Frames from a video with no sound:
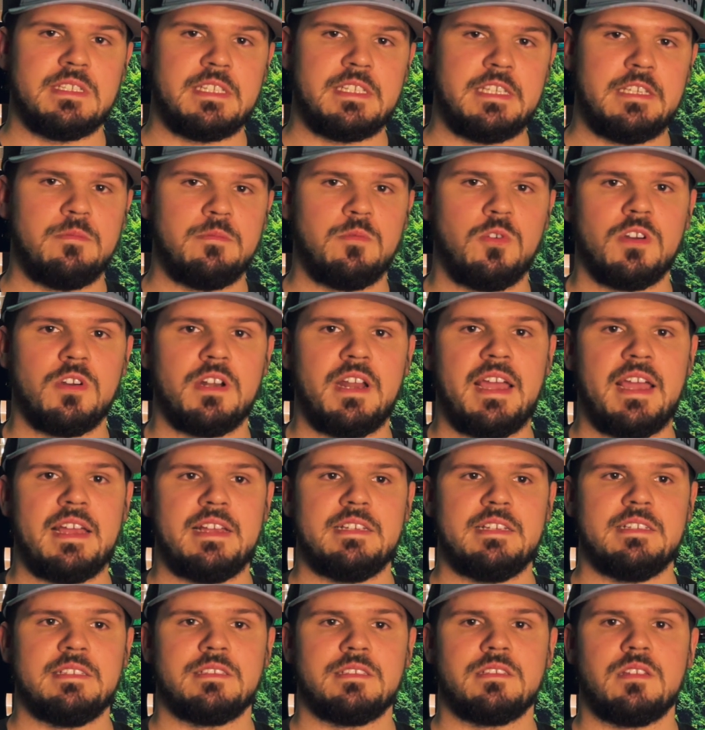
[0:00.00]
keyboard
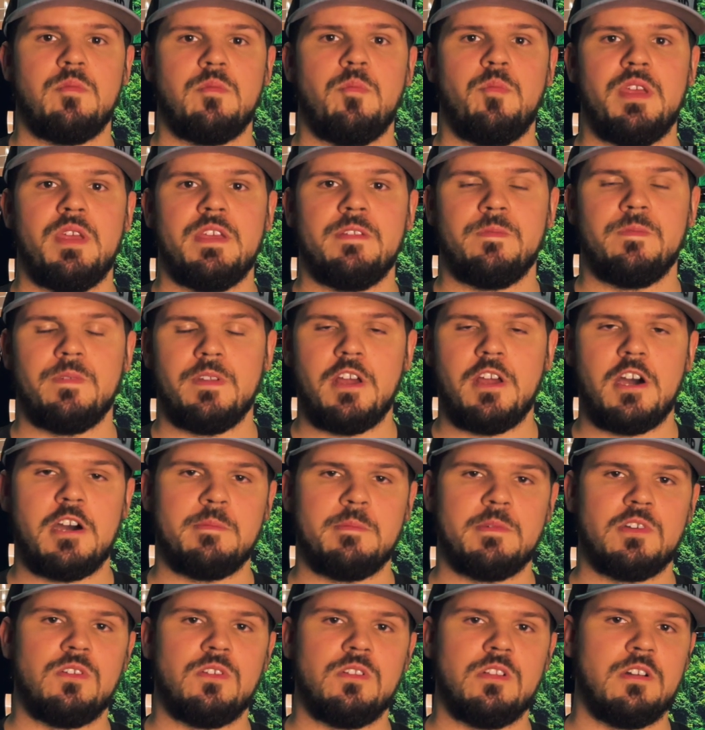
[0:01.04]
has been
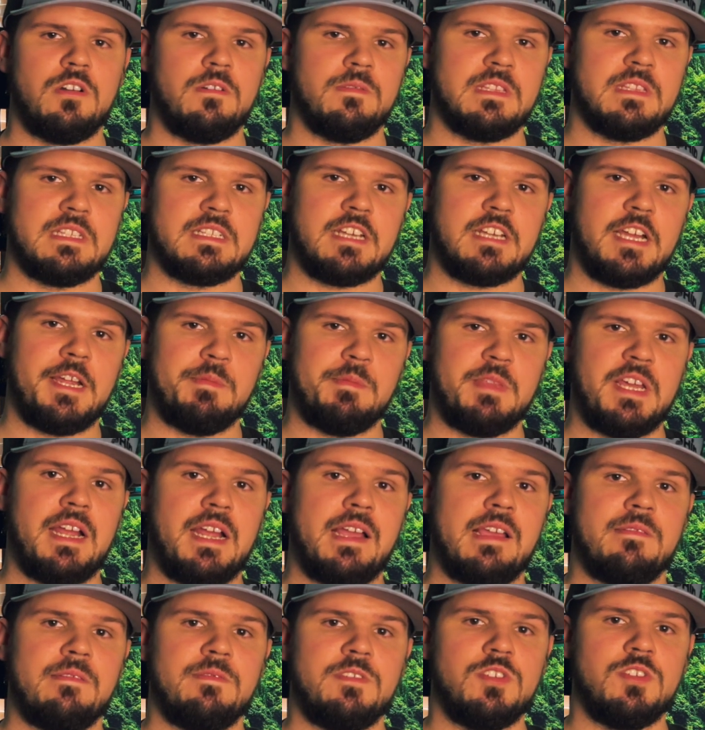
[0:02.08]
phenomenal over the time that I
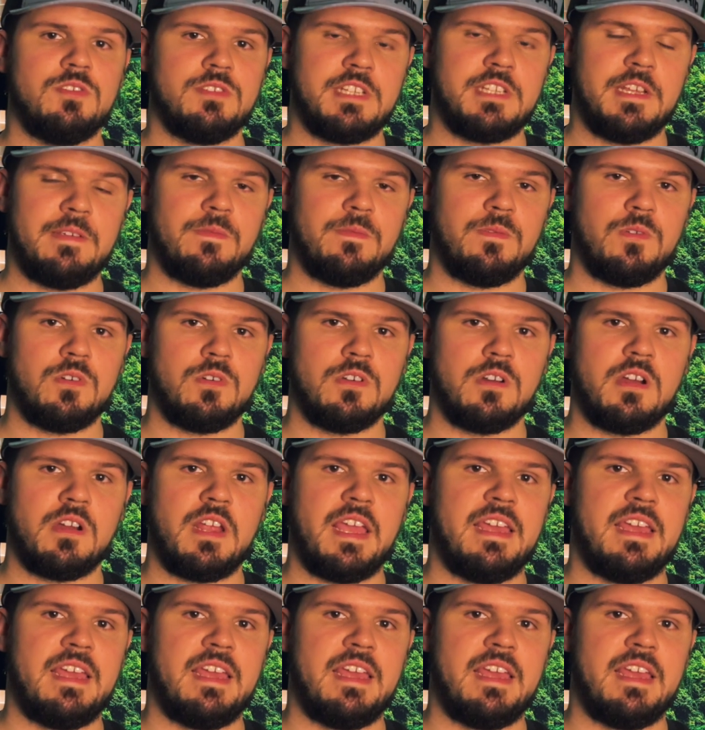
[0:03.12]
have used it for,